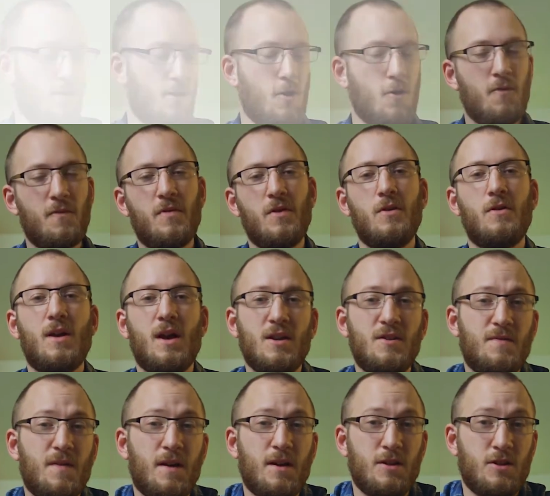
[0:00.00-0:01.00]
Hopefully you
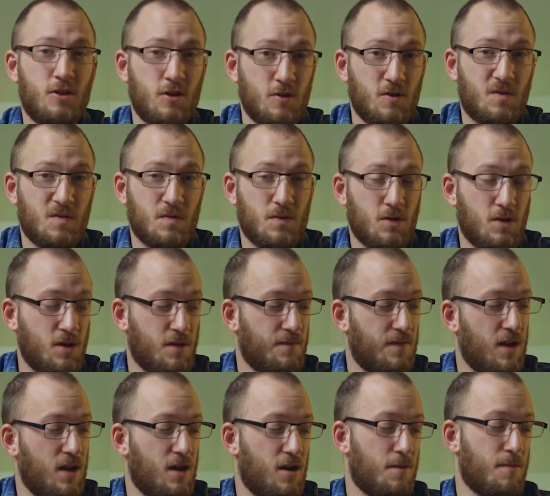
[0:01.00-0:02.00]
guys found this useful
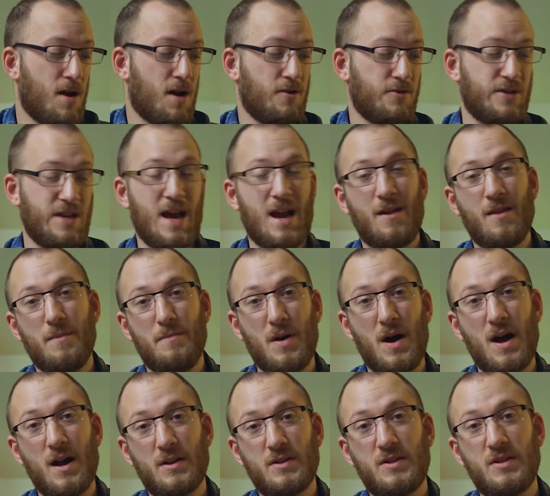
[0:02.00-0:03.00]
of getting your models out of the
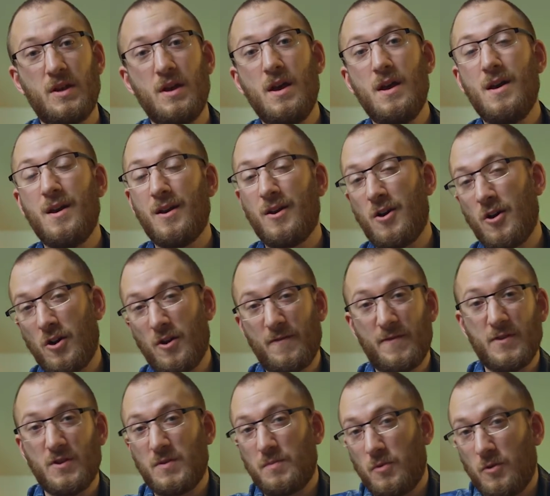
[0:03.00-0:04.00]
box, cut
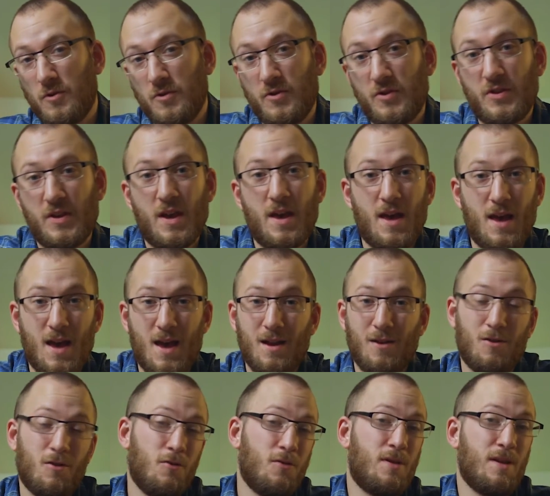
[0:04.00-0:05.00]
off the sprues,
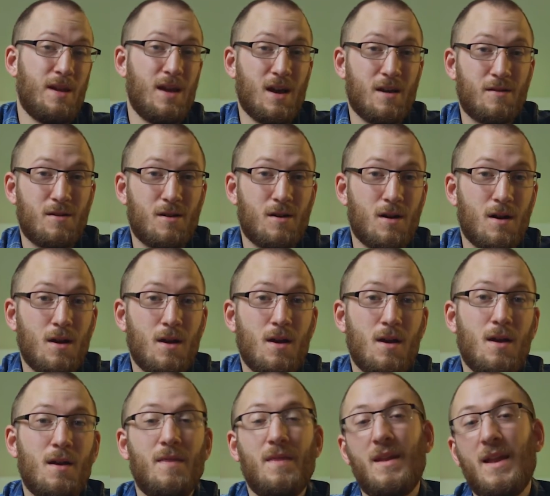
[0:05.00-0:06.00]
and glued together.
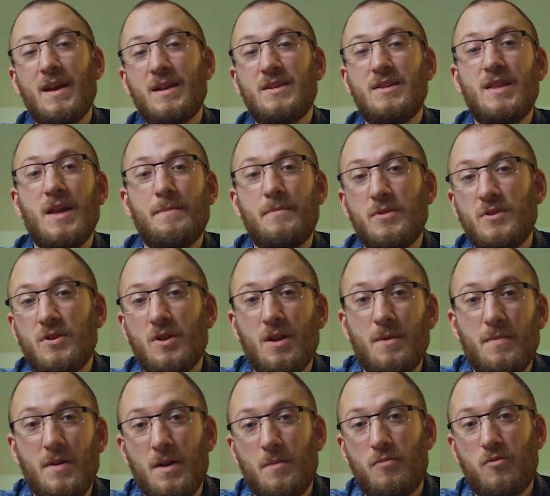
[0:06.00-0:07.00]
The next step is going
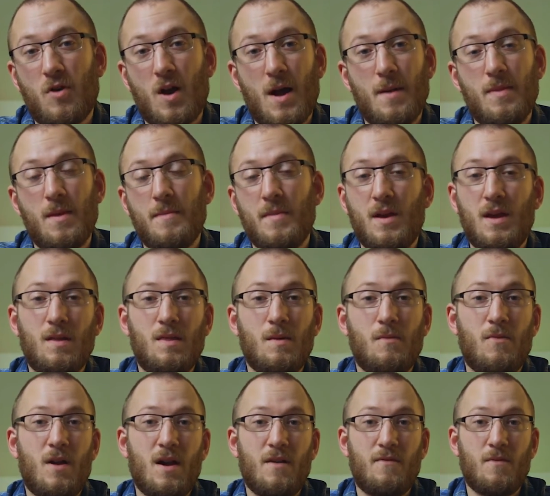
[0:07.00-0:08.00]
to be to prime them and get
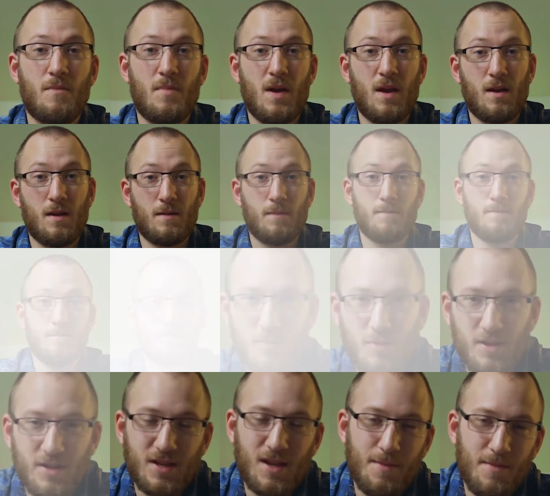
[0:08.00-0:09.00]
them ready for painting.
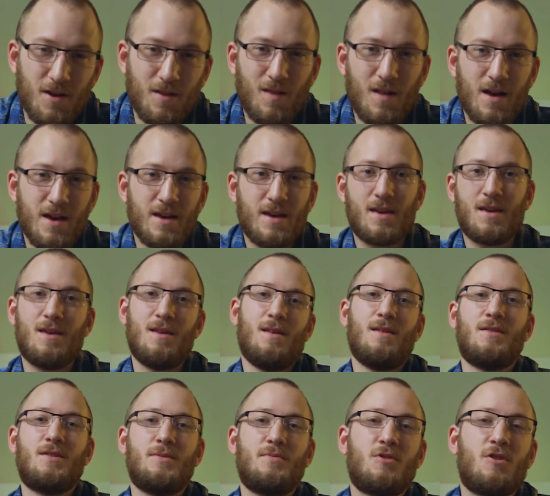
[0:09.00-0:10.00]
Please give me a like,
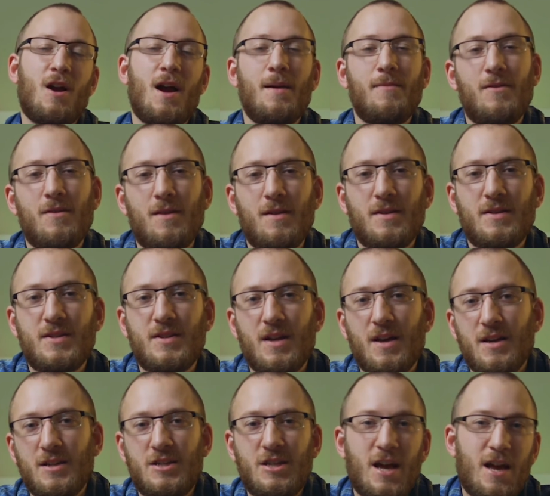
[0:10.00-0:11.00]
subscribe to this
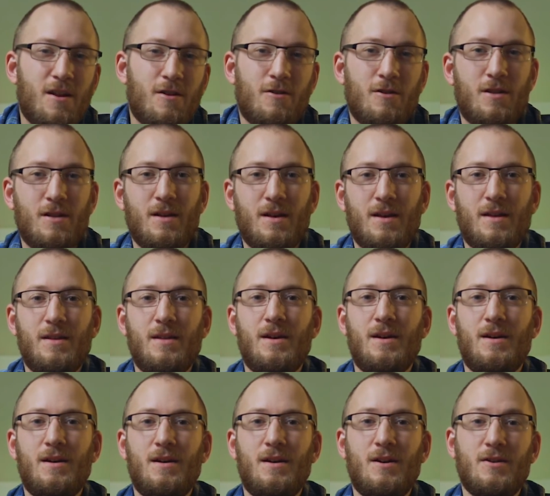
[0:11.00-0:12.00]
channel, and
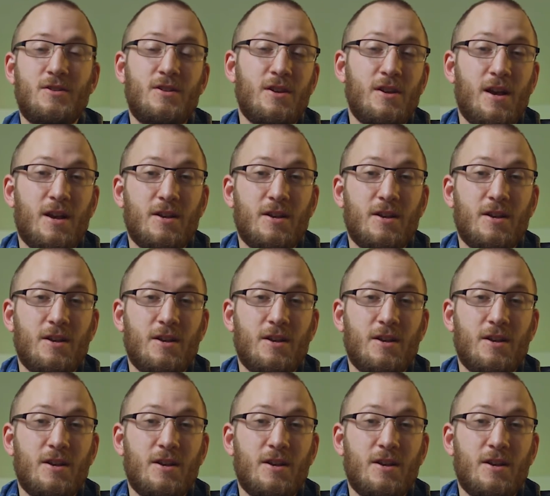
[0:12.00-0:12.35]
I'll see you